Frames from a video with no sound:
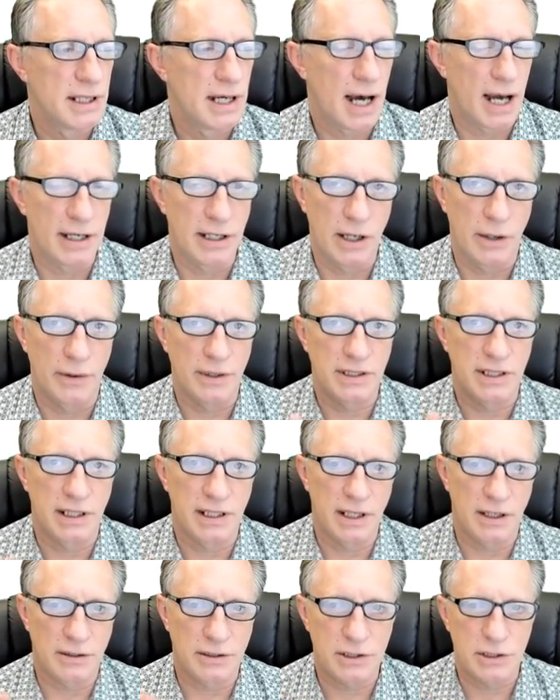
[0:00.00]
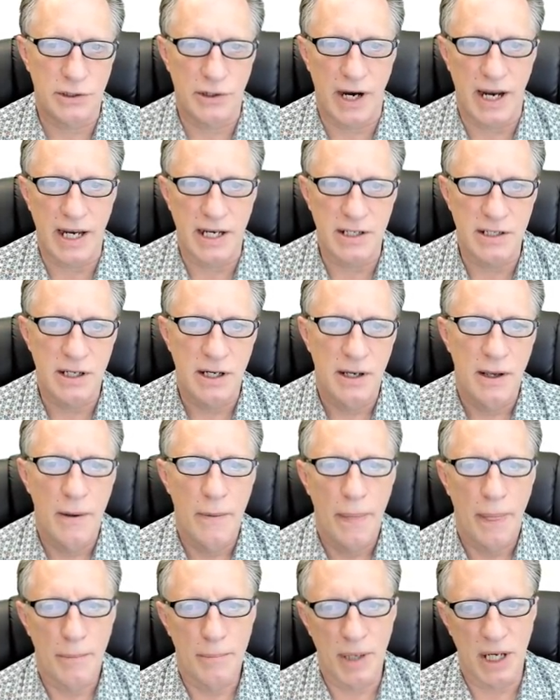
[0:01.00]
I know it's a little strange,
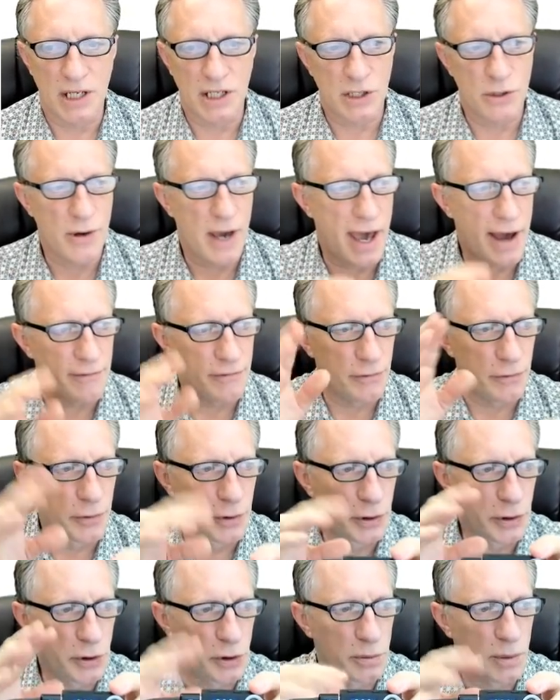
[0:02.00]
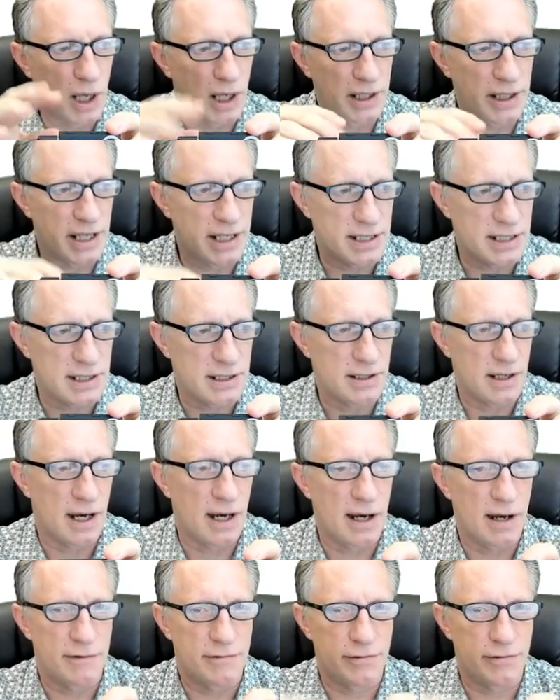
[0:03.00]
but you have room on this uh,